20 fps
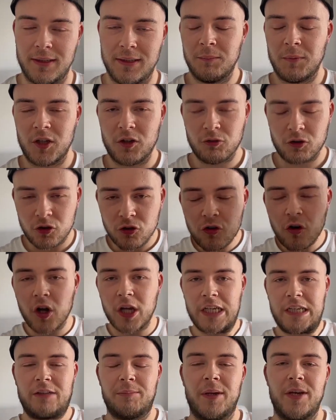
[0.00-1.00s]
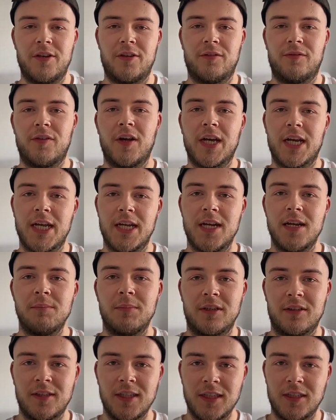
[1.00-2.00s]
But you do not expect your fucking number
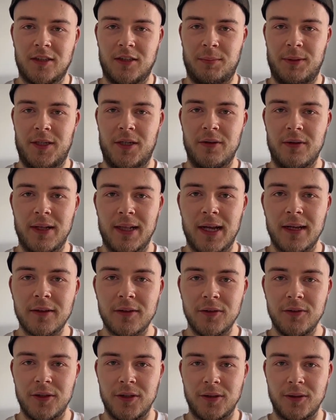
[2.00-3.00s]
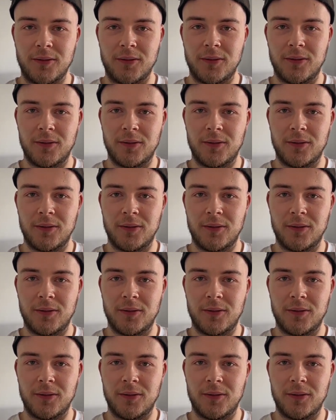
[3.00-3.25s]
6 to be doing that, do you?